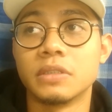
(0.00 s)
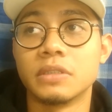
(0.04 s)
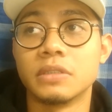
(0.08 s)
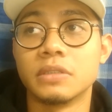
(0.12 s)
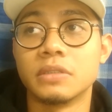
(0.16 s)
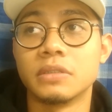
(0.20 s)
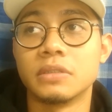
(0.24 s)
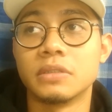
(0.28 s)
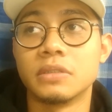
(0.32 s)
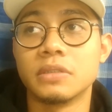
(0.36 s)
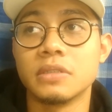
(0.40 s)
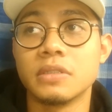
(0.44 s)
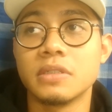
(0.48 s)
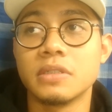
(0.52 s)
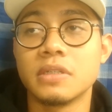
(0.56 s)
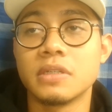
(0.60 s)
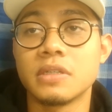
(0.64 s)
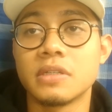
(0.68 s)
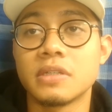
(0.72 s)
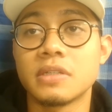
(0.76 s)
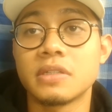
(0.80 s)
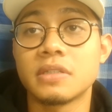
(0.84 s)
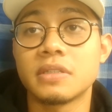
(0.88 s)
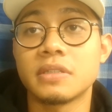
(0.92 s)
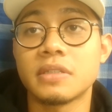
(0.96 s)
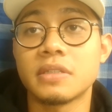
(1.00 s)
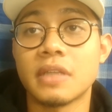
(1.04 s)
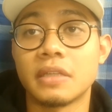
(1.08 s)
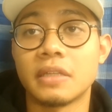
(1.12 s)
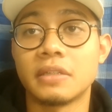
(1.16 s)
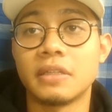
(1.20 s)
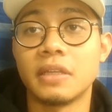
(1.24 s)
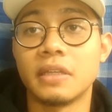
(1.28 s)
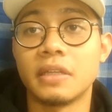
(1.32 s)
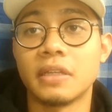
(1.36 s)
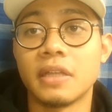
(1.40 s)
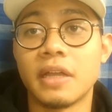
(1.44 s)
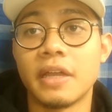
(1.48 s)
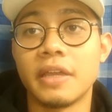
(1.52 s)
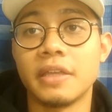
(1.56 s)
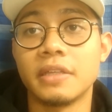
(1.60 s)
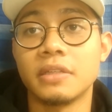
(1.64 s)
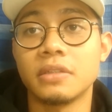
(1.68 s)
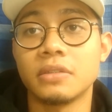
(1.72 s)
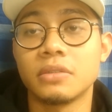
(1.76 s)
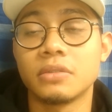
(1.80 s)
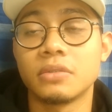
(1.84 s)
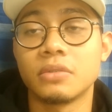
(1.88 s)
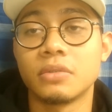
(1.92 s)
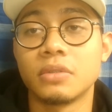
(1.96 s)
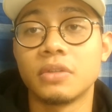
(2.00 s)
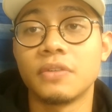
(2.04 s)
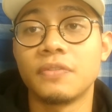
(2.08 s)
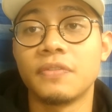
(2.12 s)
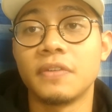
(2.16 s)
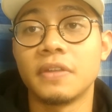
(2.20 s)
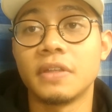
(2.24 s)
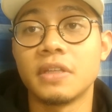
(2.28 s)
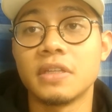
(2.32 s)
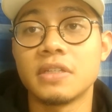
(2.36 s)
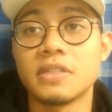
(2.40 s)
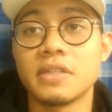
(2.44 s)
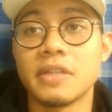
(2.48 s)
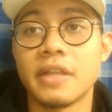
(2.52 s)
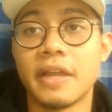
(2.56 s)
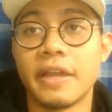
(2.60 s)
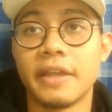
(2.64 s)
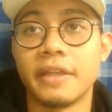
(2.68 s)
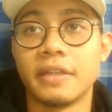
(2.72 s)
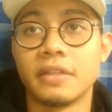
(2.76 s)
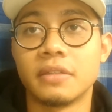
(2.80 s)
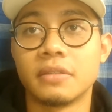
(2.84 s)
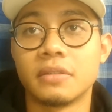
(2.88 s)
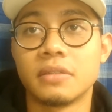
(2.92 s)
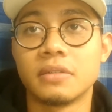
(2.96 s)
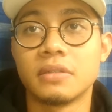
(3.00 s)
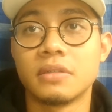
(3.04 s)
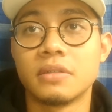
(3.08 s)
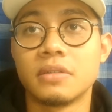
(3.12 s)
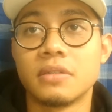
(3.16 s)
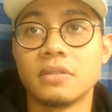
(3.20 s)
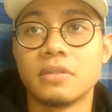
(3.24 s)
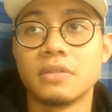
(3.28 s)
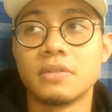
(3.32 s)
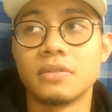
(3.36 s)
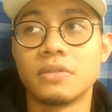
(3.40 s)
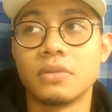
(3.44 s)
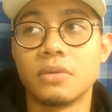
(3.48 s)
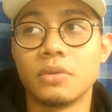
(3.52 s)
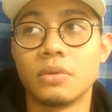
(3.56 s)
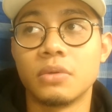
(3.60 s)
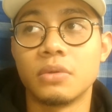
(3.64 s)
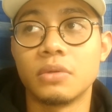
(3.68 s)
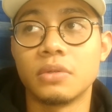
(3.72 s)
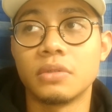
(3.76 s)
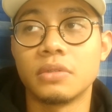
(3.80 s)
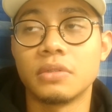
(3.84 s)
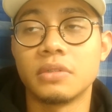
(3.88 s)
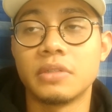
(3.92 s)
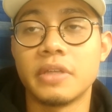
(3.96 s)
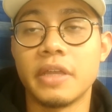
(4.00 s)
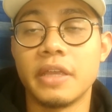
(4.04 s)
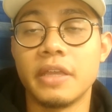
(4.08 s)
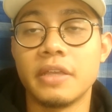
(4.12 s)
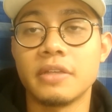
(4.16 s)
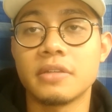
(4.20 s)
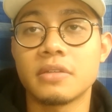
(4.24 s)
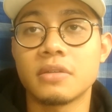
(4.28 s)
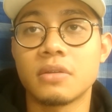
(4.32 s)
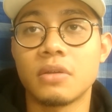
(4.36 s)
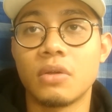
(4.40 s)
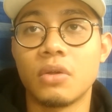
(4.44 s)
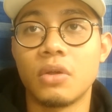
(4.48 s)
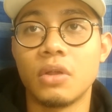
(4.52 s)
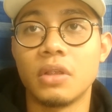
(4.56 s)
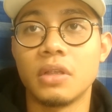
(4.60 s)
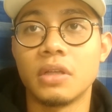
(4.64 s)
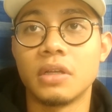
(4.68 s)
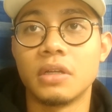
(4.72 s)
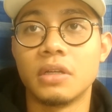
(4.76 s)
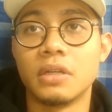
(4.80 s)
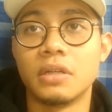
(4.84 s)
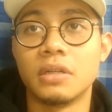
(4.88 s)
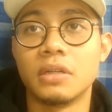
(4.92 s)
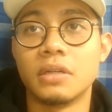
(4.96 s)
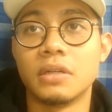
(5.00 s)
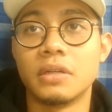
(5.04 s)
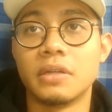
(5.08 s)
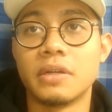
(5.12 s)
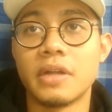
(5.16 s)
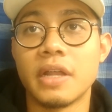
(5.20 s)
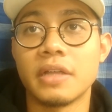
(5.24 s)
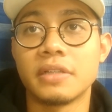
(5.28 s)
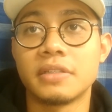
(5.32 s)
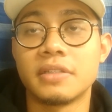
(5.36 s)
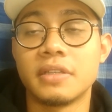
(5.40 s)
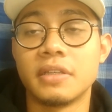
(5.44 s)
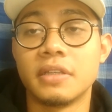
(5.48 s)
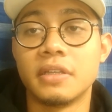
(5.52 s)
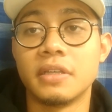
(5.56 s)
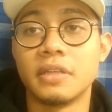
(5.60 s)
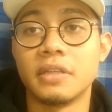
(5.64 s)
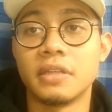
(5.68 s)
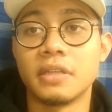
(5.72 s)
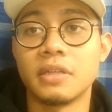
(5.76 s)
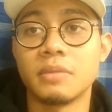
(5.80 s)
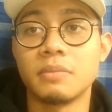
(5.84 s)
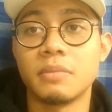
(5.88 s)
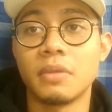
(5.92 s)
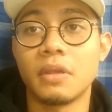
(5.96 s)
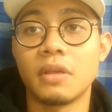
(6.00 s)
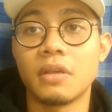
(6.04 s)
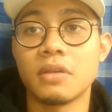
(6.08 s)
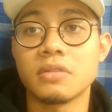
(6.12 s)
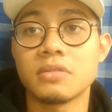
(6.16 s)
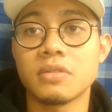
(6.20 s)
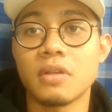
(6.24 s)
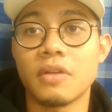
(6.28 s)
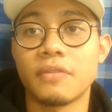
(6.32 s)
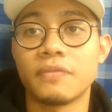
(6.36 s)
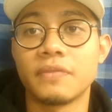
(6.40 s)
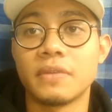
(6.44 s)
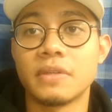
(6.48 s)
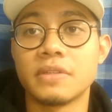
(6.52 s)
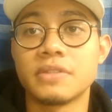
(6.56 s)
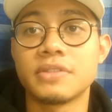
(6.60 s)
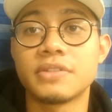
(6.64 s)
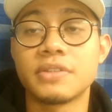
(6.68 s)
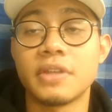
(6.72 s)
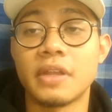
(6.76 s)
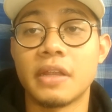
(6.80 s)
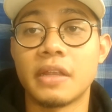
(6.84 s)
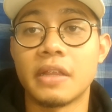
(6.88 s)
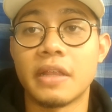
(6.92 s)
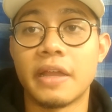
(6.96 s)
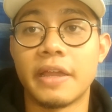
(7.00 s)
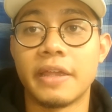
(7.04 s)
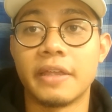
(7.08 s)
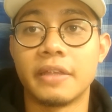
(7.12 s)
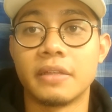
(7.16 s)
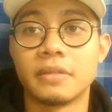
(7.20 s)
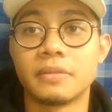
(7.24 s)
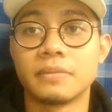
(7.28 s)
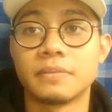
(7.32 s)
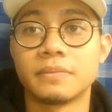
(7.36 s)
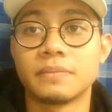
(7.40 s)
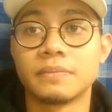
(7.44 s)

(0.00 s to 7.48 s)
a starting line to the finish line. So that is called a rectilinear because of the straight line.